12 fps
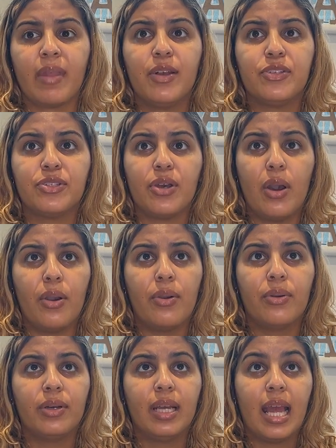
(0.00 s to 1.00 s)

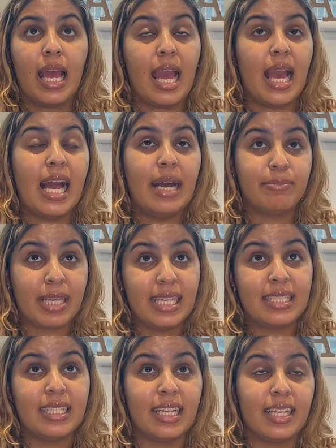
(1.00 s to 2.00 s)
So I'm
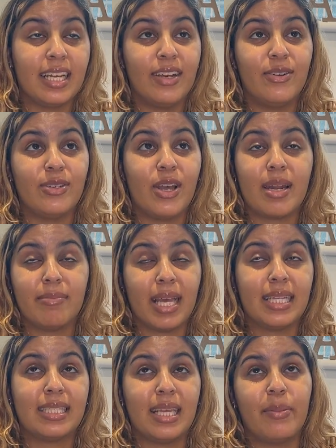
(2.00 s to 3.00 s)
guessing,
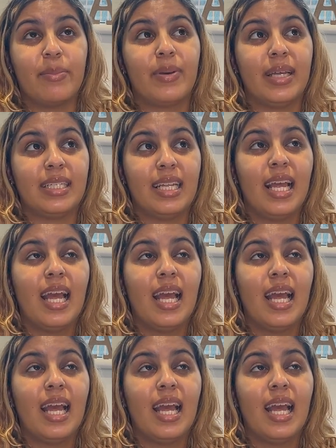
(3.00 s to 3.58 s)
but